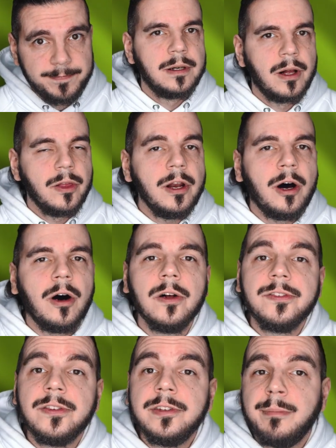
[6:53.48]
The law
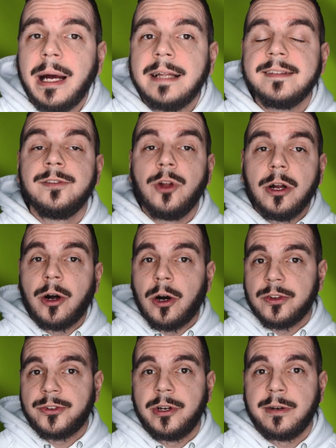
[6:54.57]
also demands
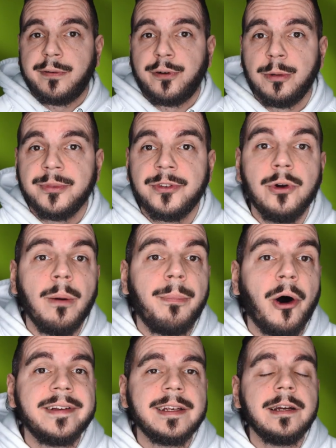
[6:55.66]
non-Austrian firms to
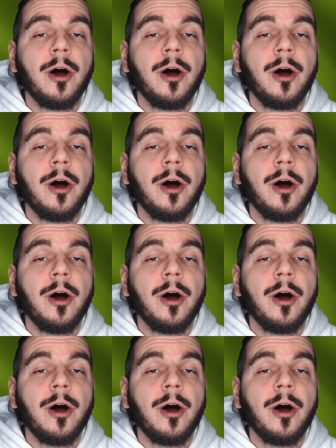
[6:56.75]
appoint an